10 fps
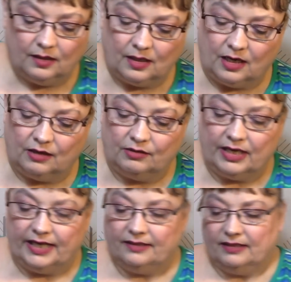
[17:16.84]
All
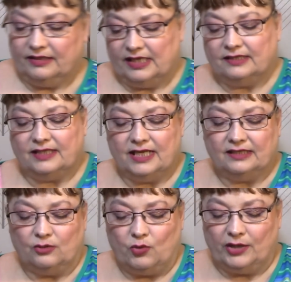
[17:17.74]
right, this is
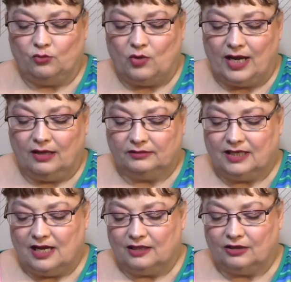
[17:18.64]
a Wet n' Wild
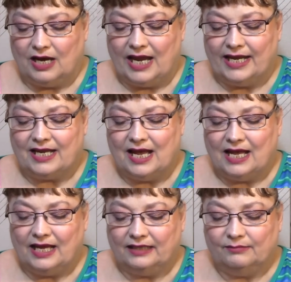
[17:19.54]
Color
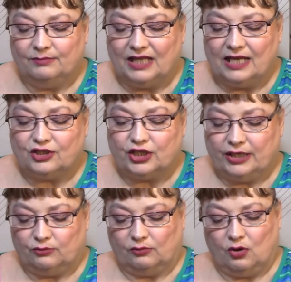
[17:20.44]
Icon Blush
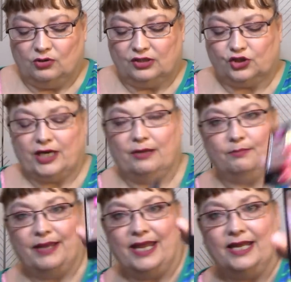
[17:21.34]
in Rose
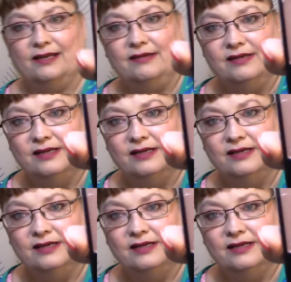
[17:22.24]
Champagne.